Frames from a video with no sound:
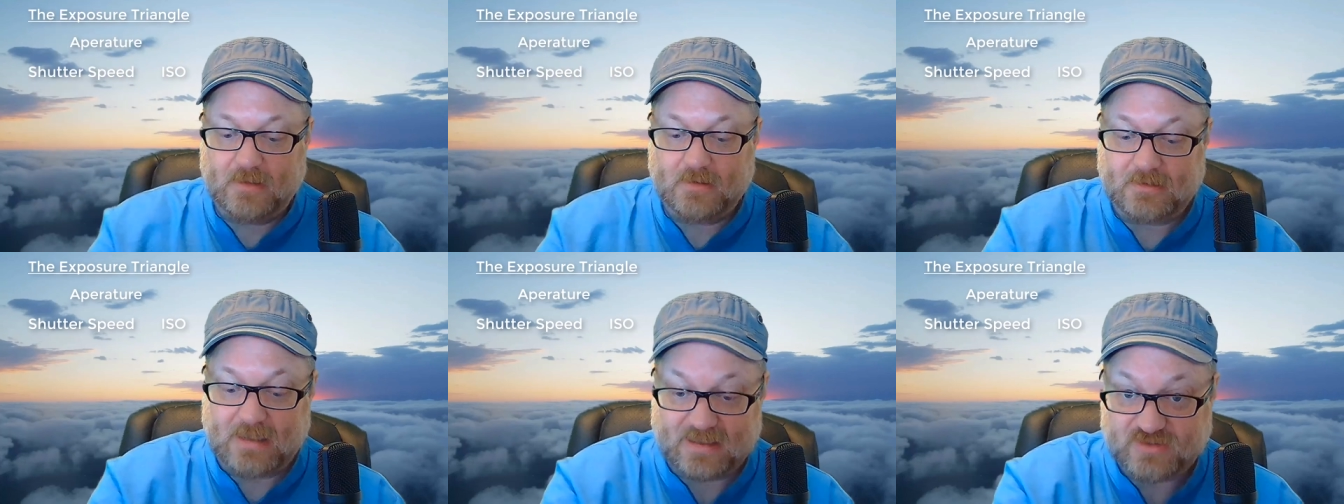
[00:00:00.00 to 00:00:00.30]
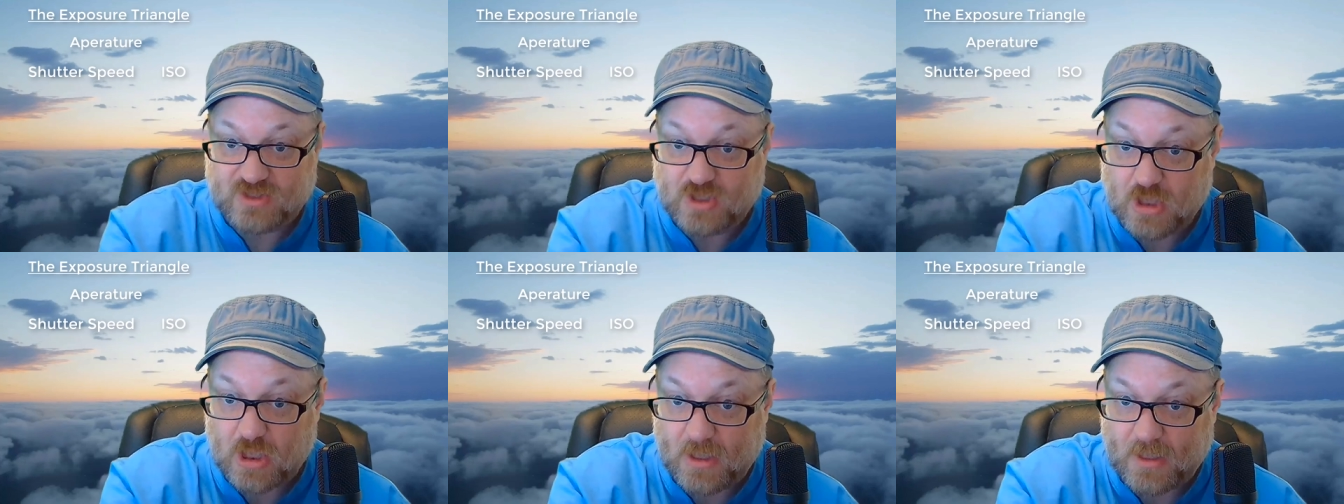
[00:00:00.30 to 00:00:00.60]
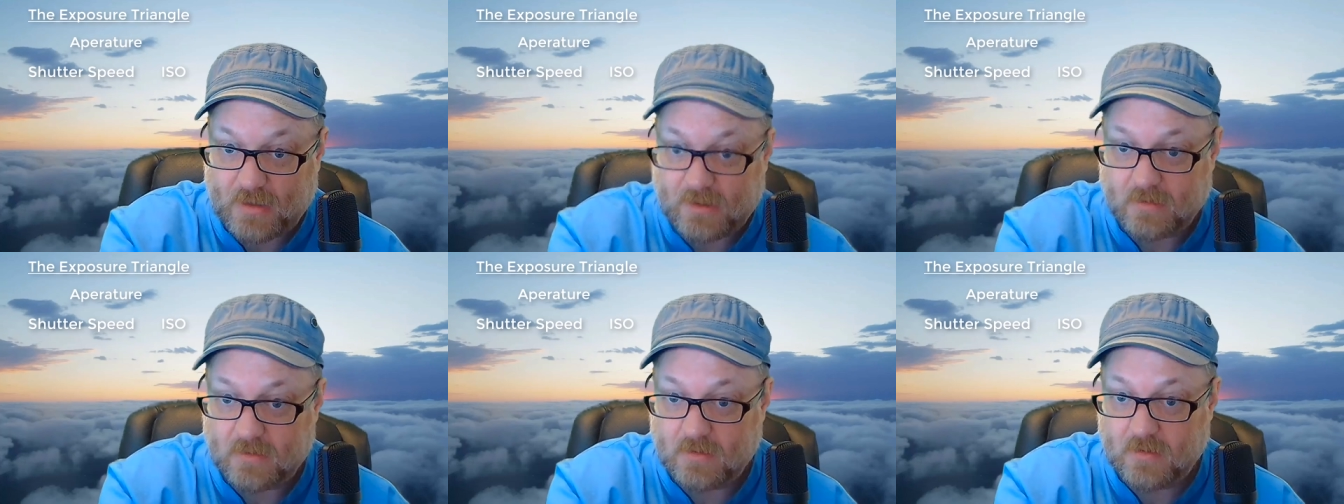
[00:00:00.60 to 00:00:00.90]
That's
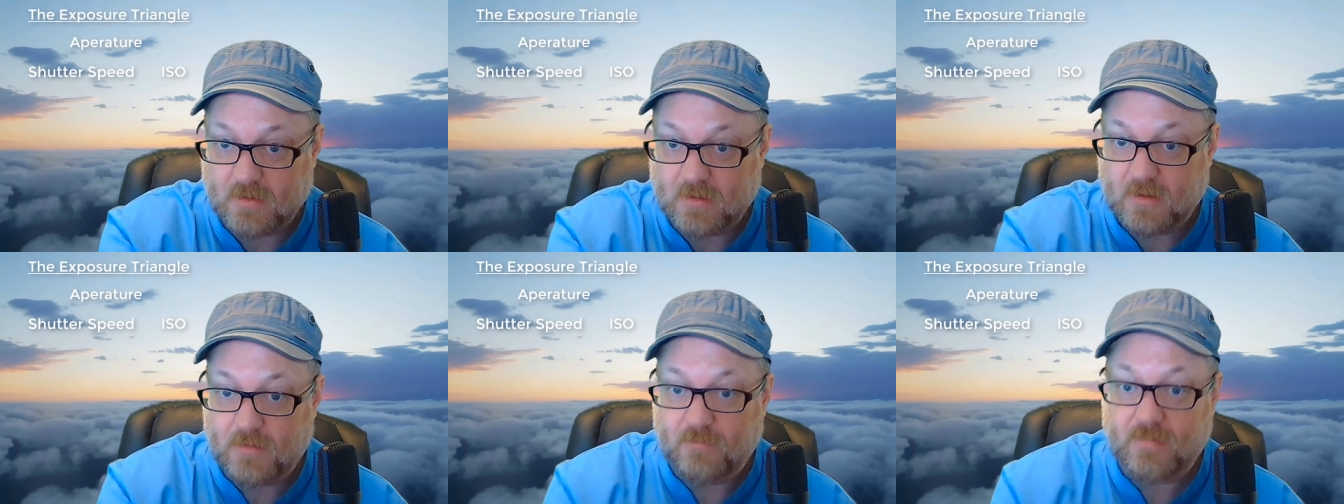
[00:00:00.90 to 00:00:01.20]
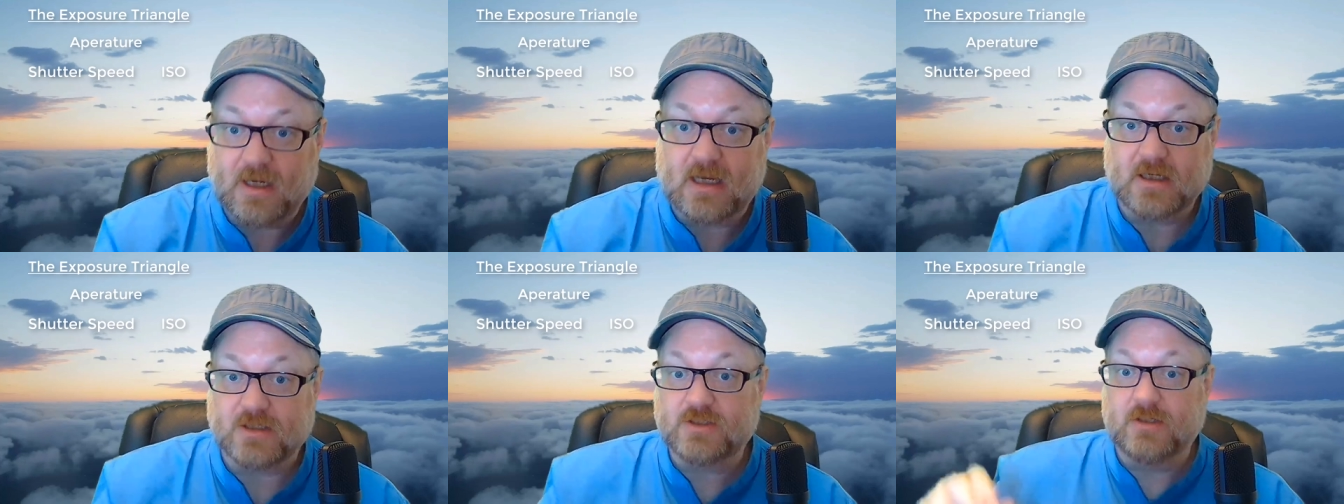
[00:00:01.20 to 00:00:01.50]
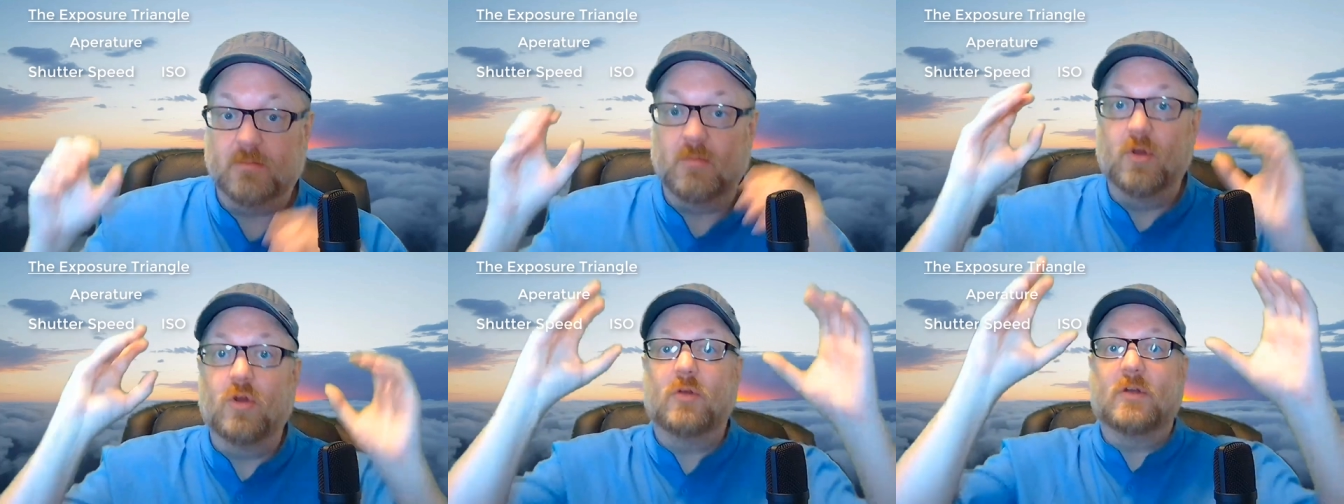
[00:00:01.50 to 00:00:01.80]
good, because
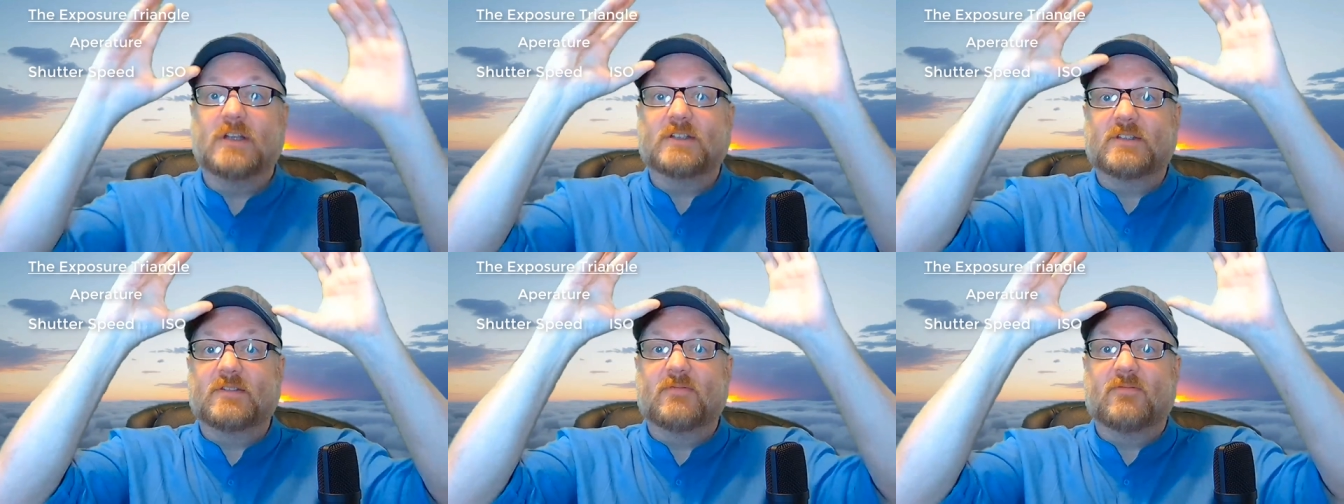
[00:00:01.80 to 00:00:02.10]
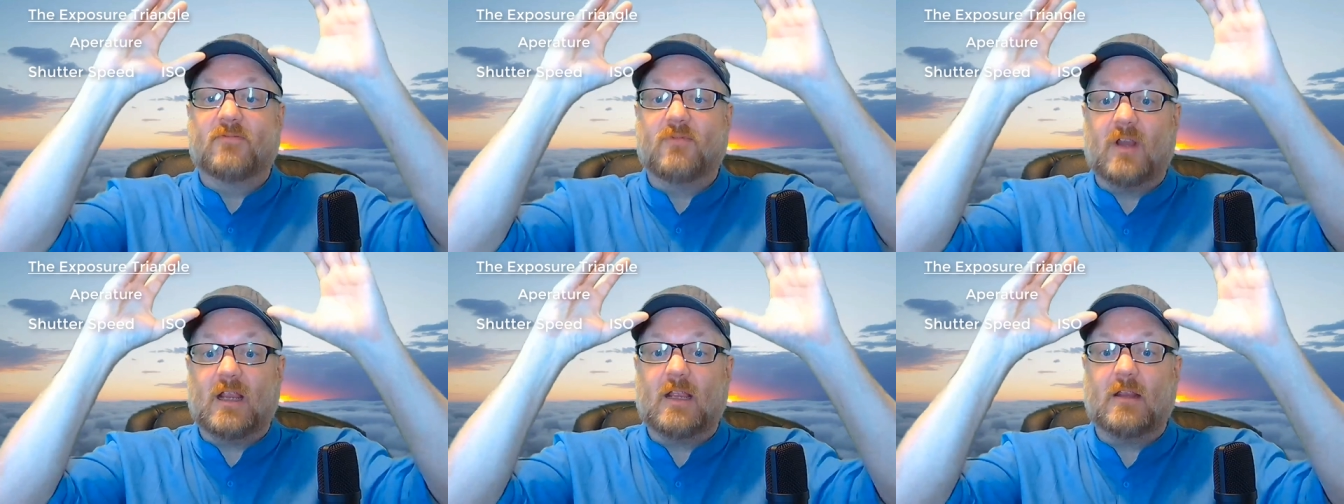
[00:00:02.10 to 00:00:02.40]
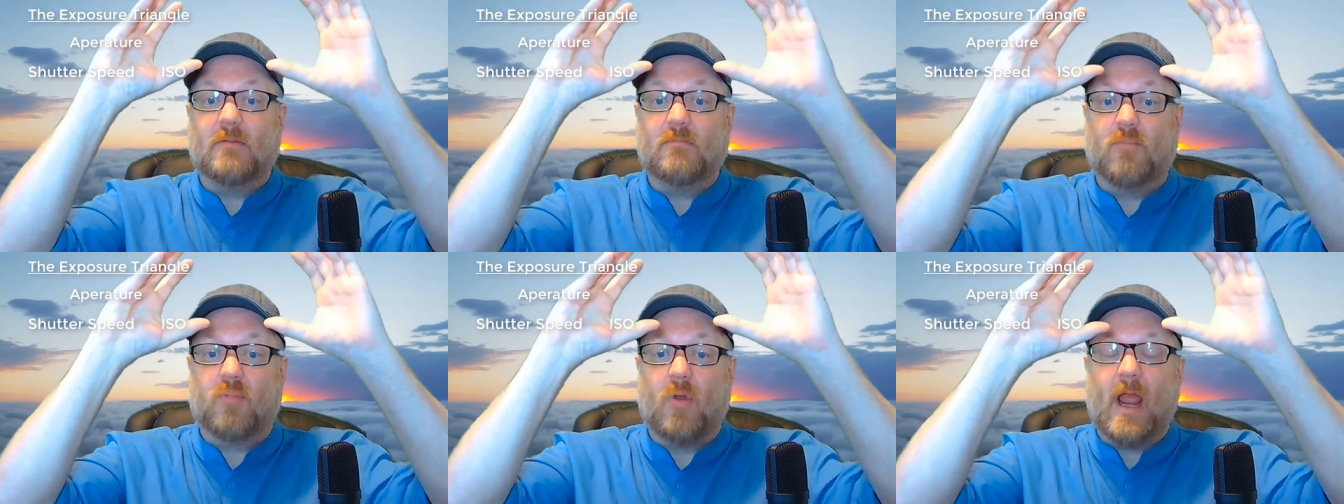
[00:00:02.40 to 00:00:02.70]
the moon is
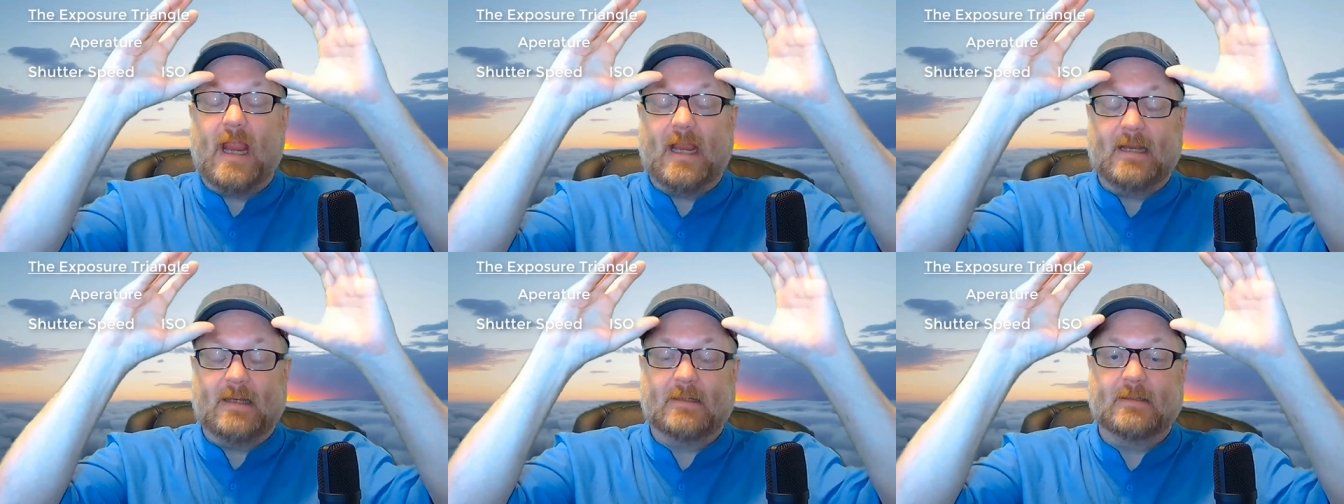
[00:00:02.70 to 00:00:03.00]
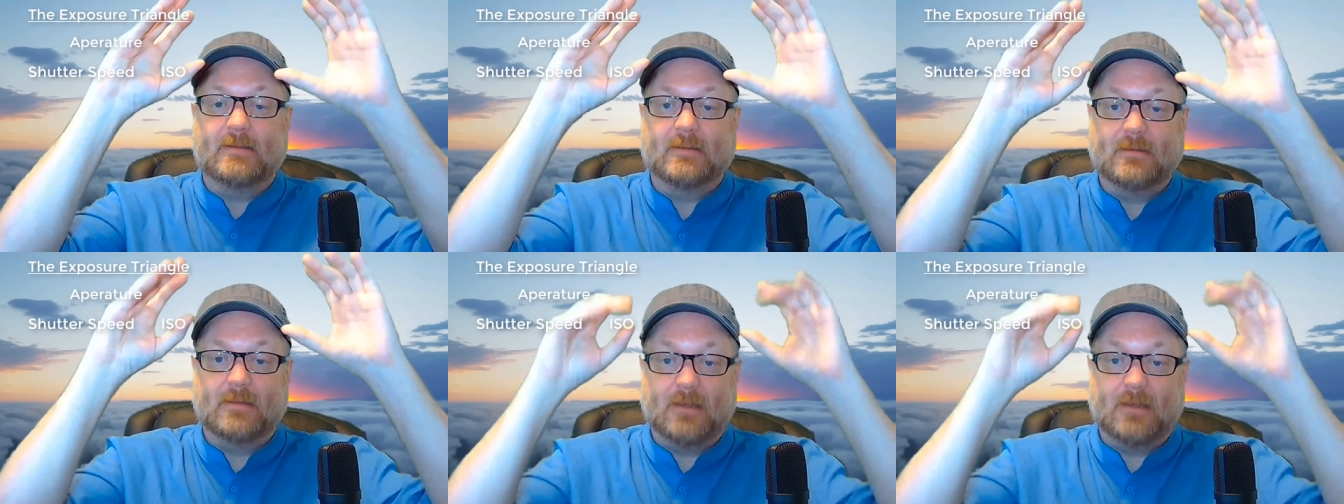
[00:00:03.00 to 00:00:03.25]
frickin' bright,